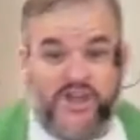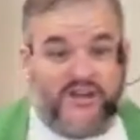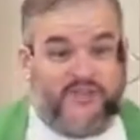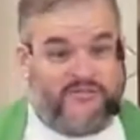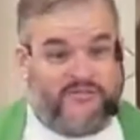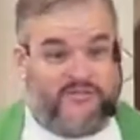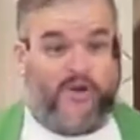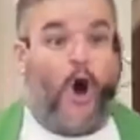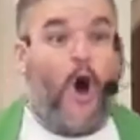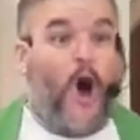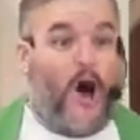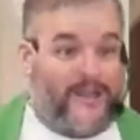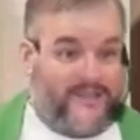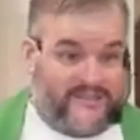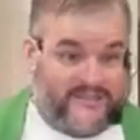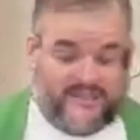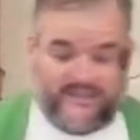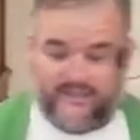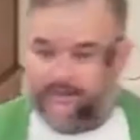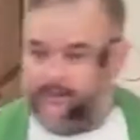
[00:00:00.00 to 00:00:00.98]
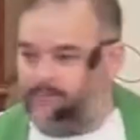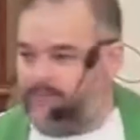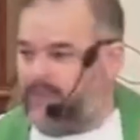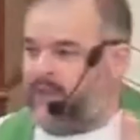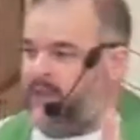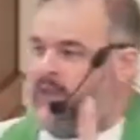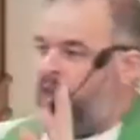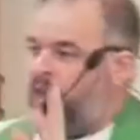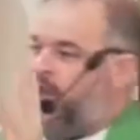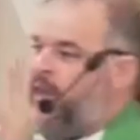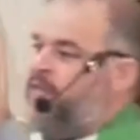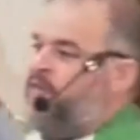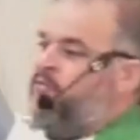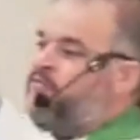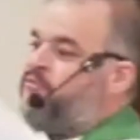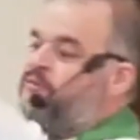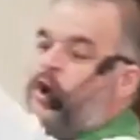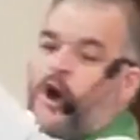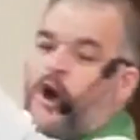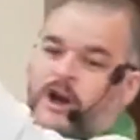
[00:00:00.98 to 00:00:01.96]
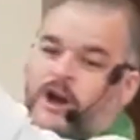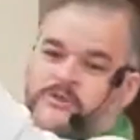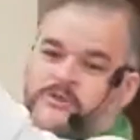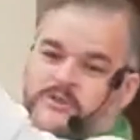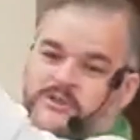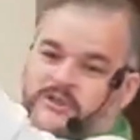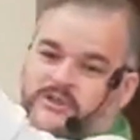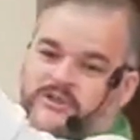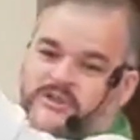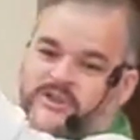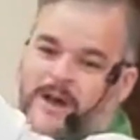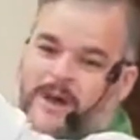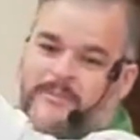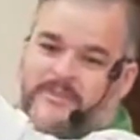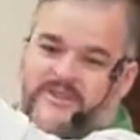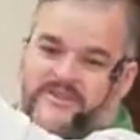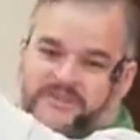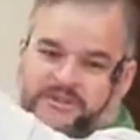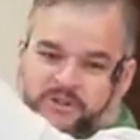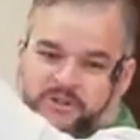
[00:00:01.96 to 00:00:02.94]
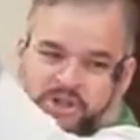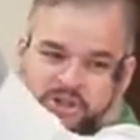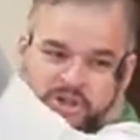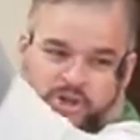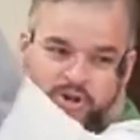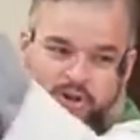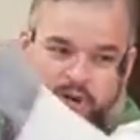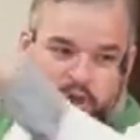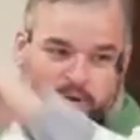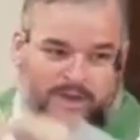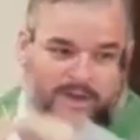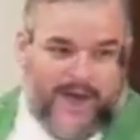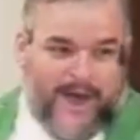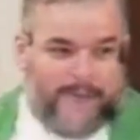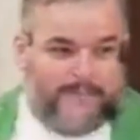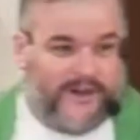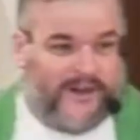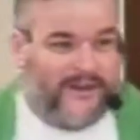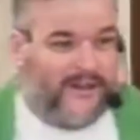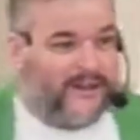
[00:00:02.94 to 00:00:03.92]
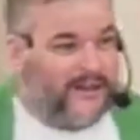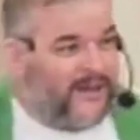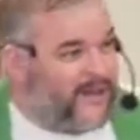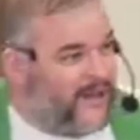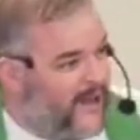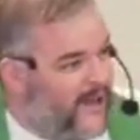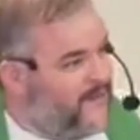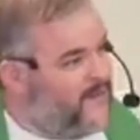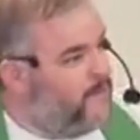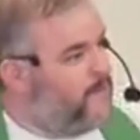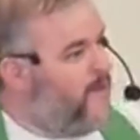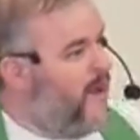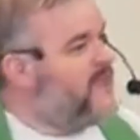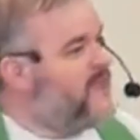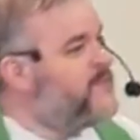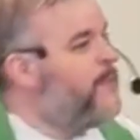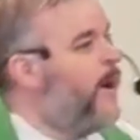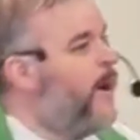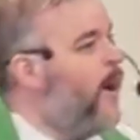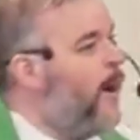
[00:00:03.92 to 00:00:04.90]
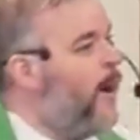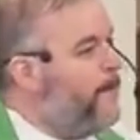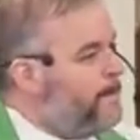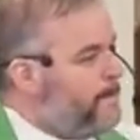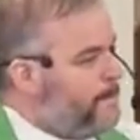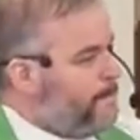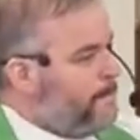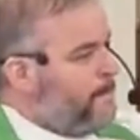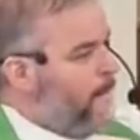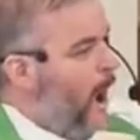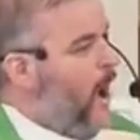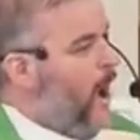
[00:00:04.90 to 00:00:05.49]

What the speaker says: a vase. And the vase was on top of this little curio cabinet. And the baseball,